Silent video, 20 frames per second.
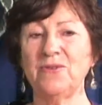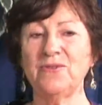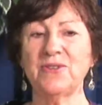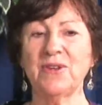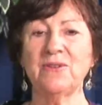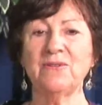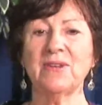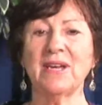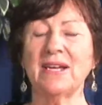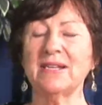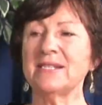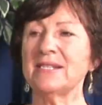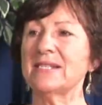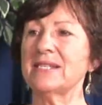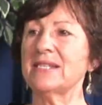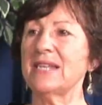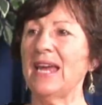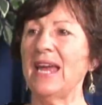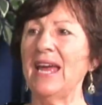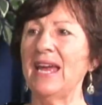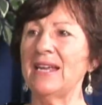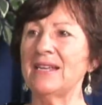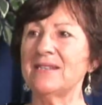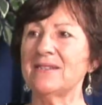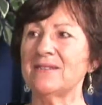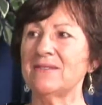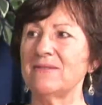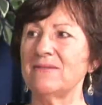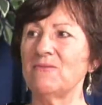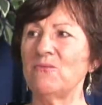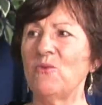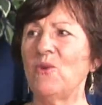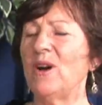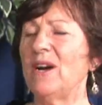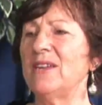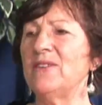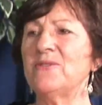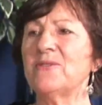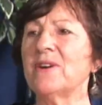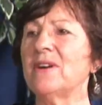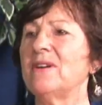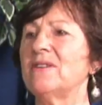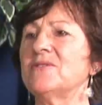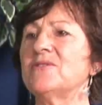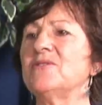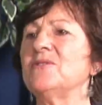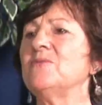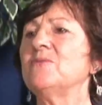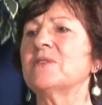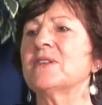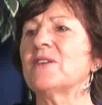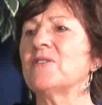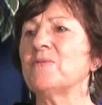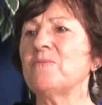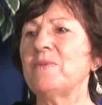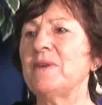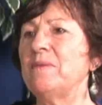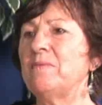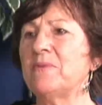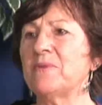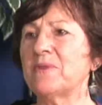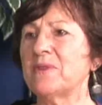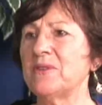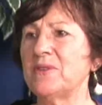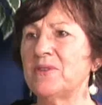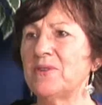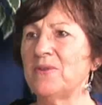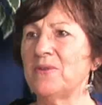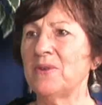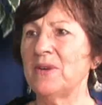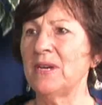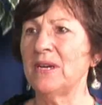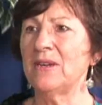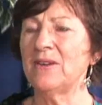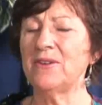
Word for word: you ah. don't understand why you can't do what other people can do.